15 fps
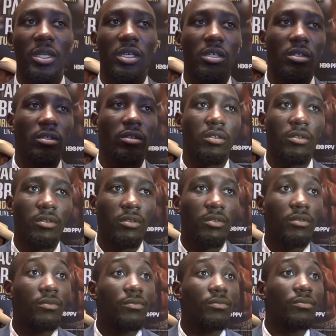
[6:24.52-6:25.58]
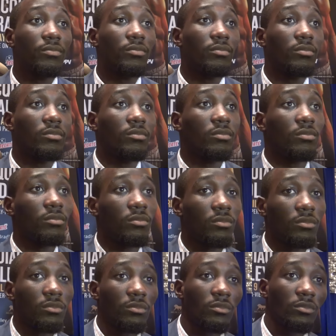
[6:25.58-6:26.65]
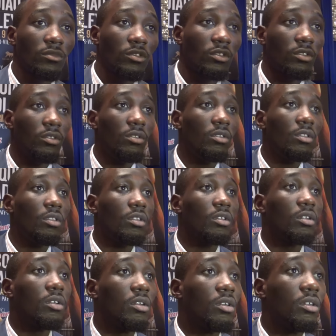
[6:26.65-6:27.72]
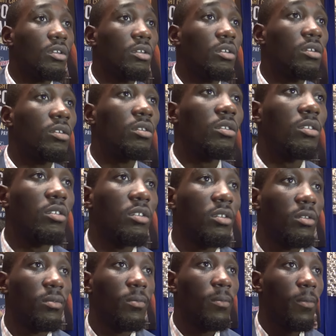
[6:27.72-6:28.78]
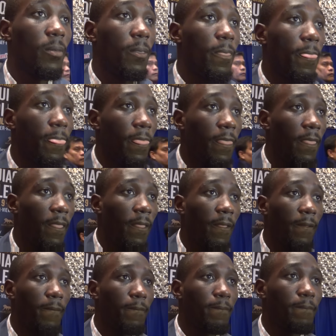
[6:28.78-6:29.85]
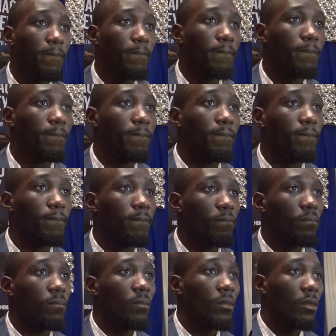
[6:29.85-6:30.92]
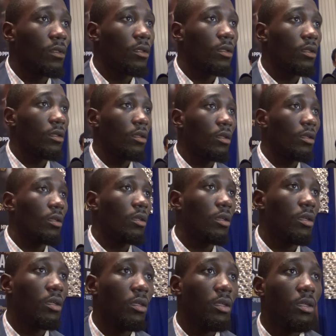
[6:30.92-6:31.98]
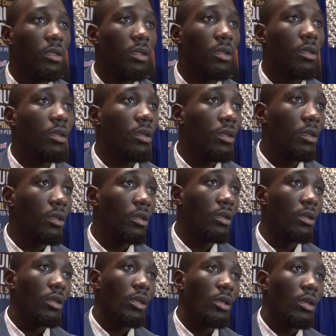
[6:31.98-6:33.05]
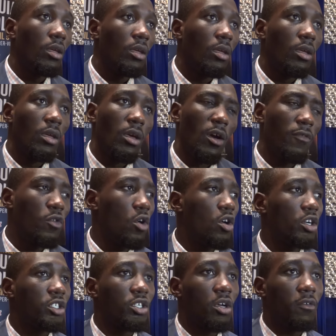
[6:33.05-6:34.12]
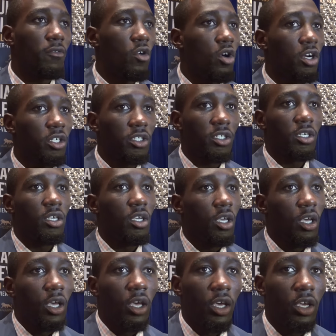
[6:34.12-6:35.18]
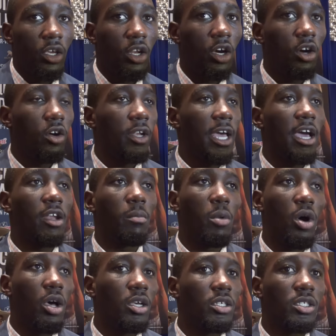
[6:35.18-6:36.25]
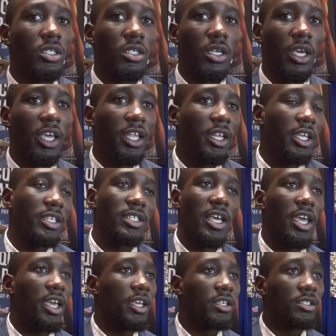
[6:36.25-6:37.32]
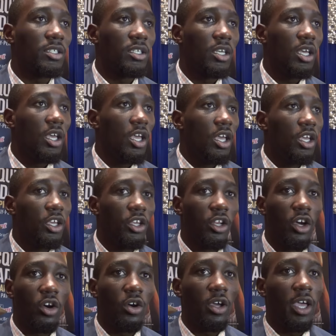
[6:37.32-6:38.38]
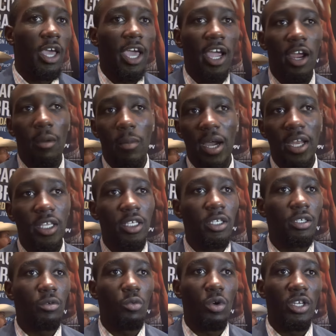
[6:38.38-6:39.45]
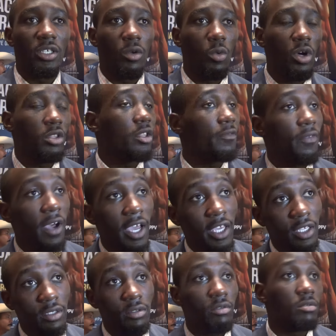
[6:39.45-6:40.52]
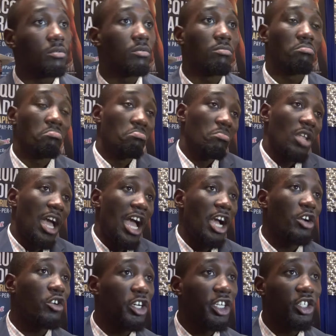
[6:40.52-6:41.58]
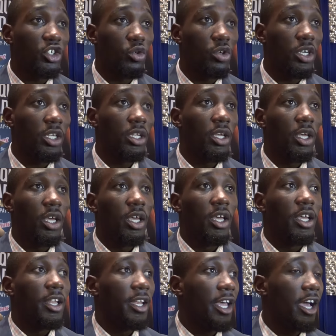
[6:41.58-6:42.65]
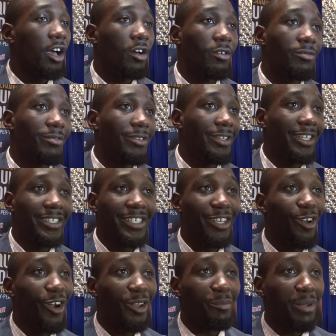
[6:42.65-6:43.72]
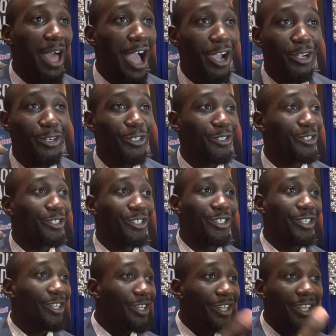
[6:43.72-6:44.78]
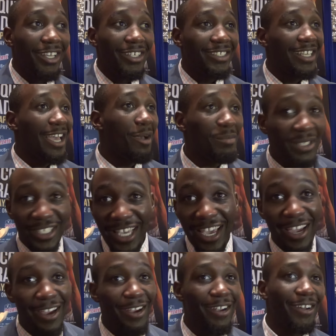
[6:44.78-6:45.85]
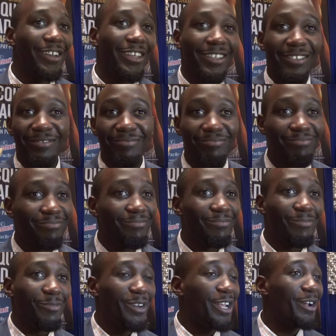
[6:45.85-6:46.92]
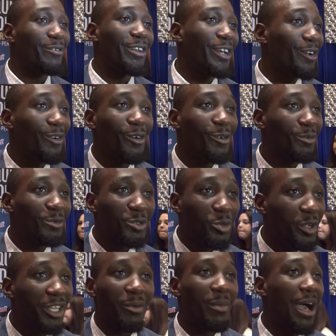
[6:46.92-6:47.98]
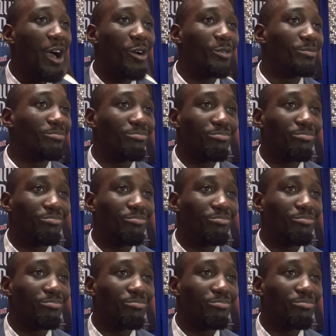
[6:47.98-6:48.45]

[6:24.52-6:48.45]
I believe it was said that you've agreed to your part for the post-off fight now, and I believe you tweeted it's in his court now. Is that where we're at? Of course. You know, now the ball's in his hands. You know, everybody want the fight. I agree to it. Now, let's see all the bloggers say I'm scared and whatever they're going to tweet about.